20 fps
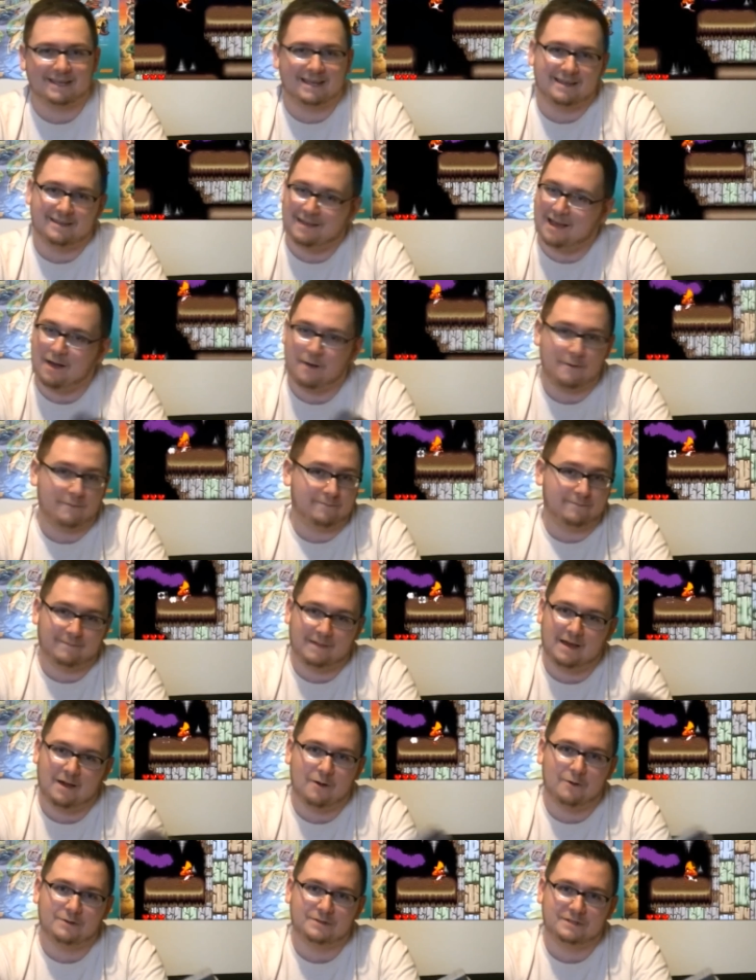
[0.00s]
Uh, I,
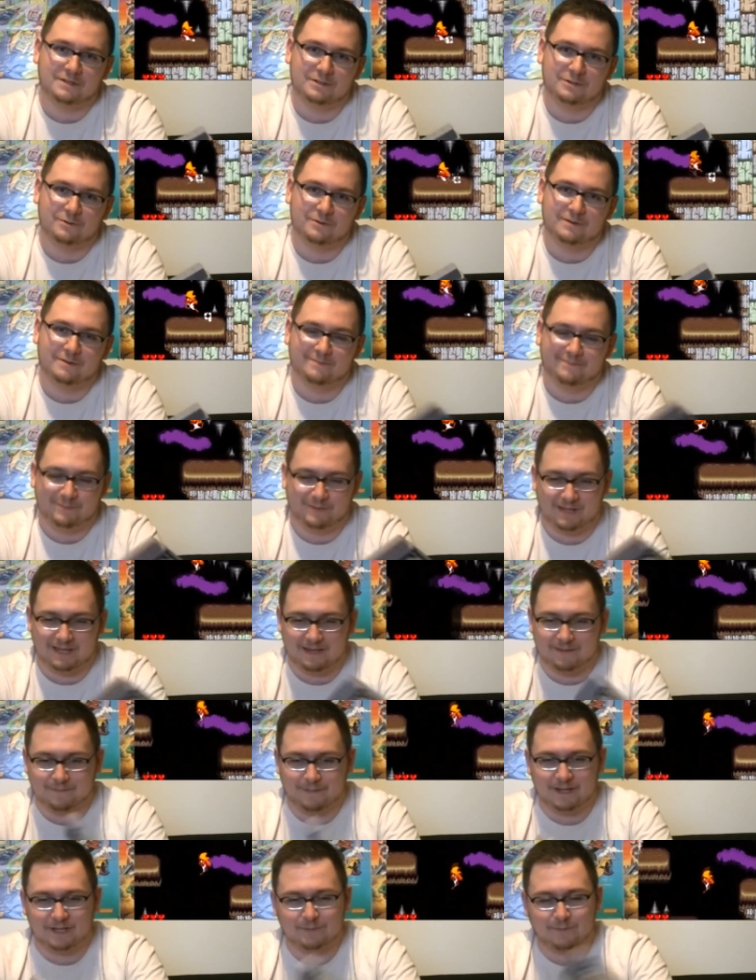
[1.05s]
I, always enjoy
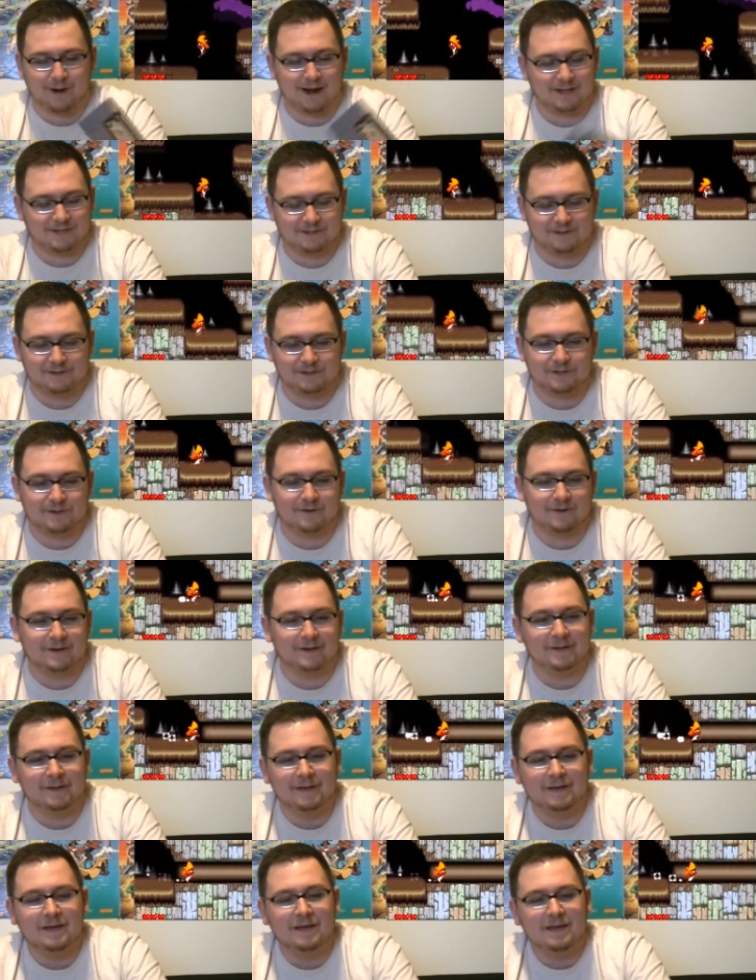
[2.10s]
seeing big sprites on the screen.